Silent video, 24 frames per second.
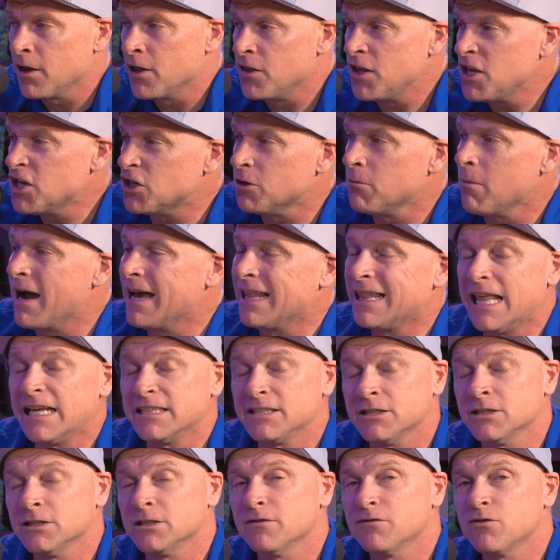These are my
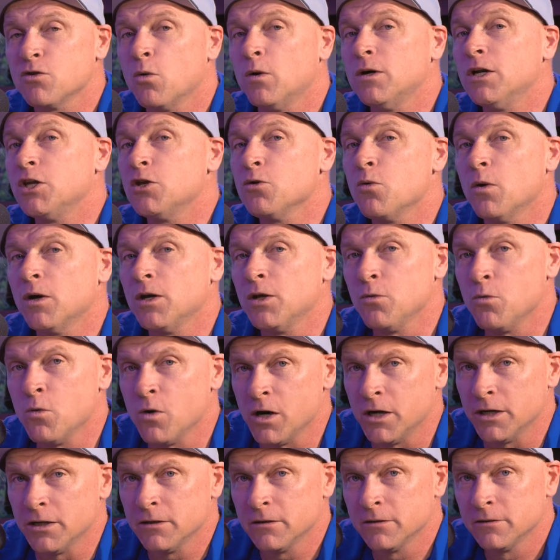lessons of
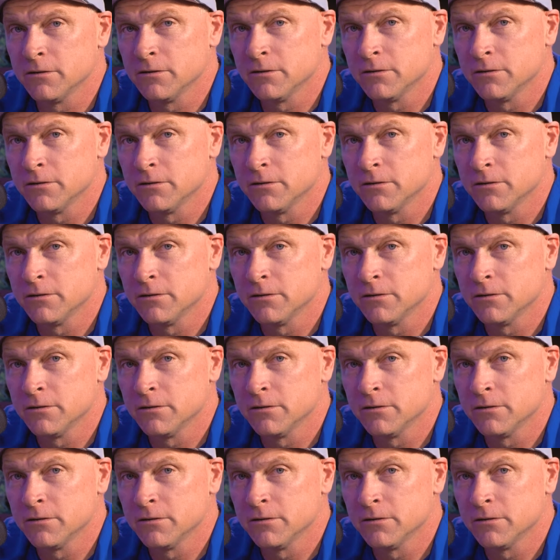2021.